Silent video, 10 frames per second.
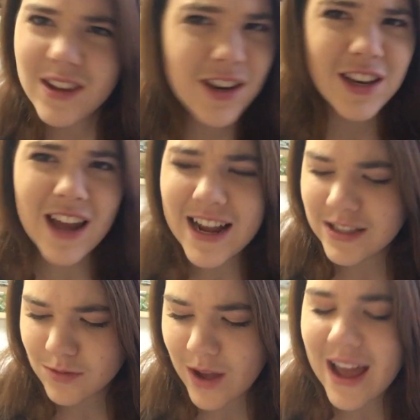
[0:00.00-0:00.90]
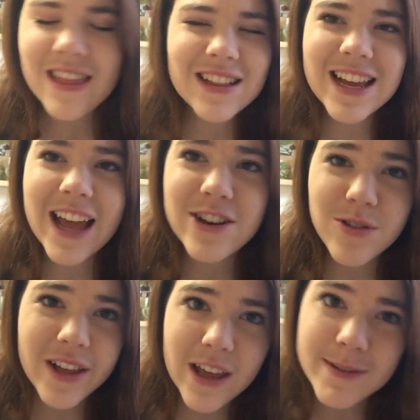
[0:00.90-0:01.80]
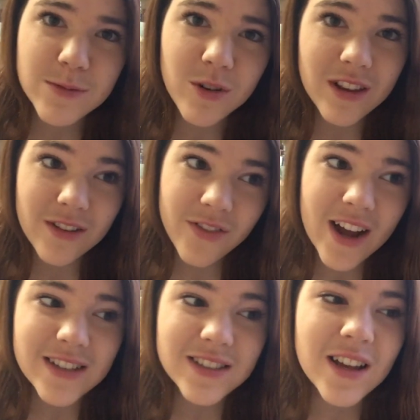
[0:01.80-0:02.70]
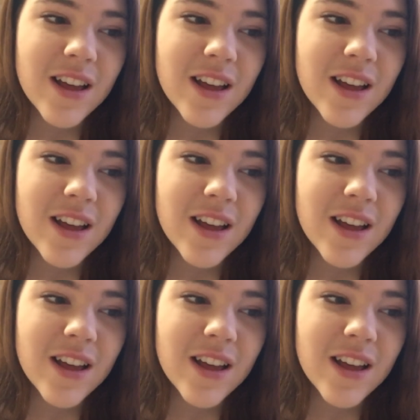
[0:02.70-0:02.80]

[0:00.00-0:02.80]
in a nice way, that like I don't like him as more than a friend.